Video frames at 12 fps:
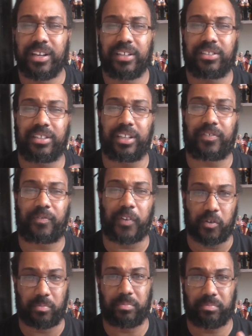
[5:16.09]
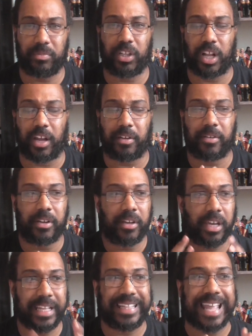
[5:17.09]
So this film, you know,
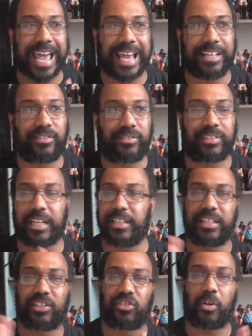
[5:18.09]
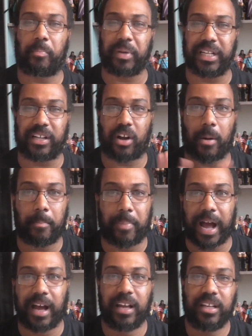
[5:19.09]
in there, 10 years he's not been in
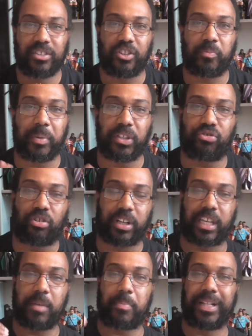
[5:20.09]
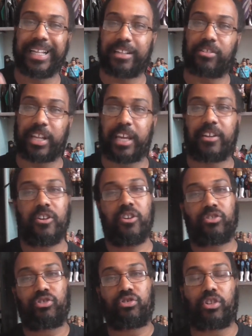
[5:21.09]
combat. So he's been trying to keep a lid on it
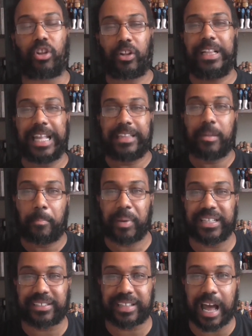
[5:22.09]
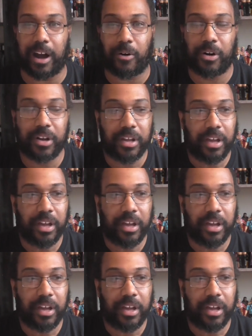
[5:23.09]
to try not let the beast out.